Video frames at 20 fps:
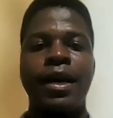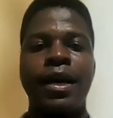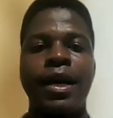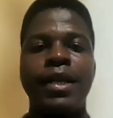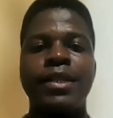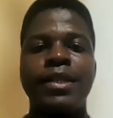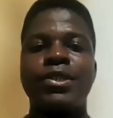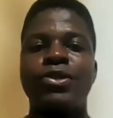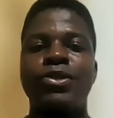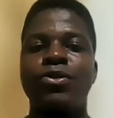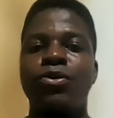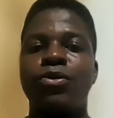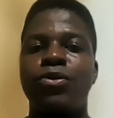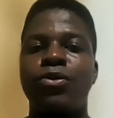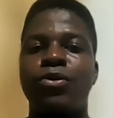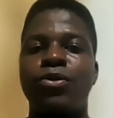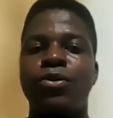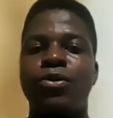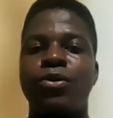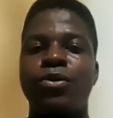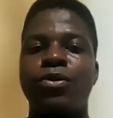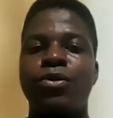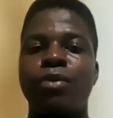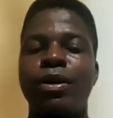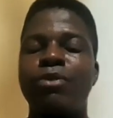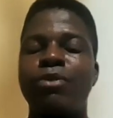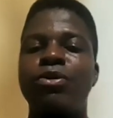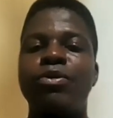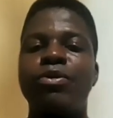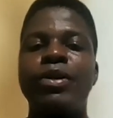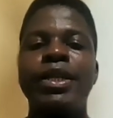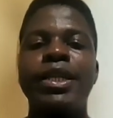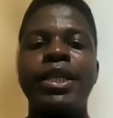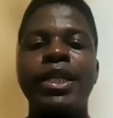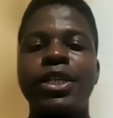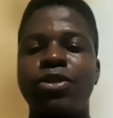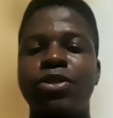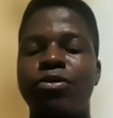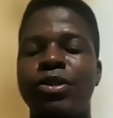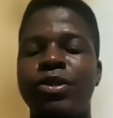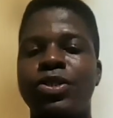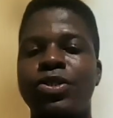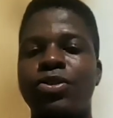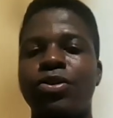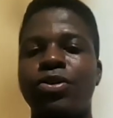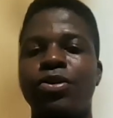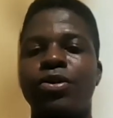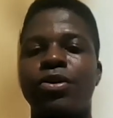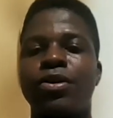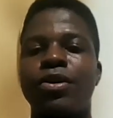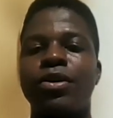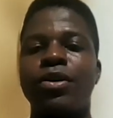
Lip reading: And so when we read literature,